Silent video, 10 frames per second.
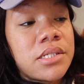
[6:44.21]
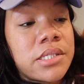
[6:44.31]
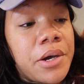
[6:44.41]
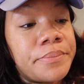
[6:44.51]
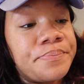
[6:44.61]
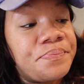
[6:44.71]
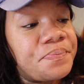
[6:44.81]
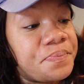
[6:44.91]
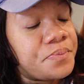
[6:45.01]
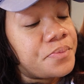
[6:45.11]
So
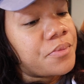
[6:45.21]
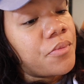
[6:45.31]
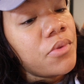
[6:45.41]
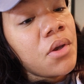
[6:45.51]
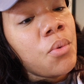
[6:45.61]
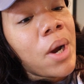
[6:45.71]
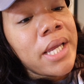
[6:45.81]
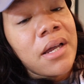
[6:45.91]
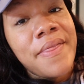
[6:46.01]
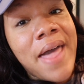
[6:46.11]

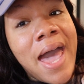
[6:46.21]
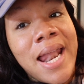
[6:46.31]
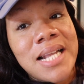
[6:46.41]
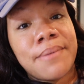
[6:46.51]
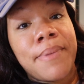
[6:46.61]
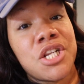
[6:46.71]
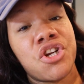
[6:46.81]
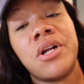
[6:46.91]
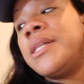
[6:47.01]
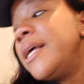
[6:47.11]
working on that. I did my
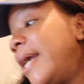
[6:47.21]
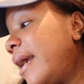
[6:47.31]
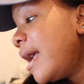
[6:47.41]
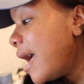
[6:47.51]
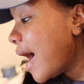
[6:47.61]
journaling.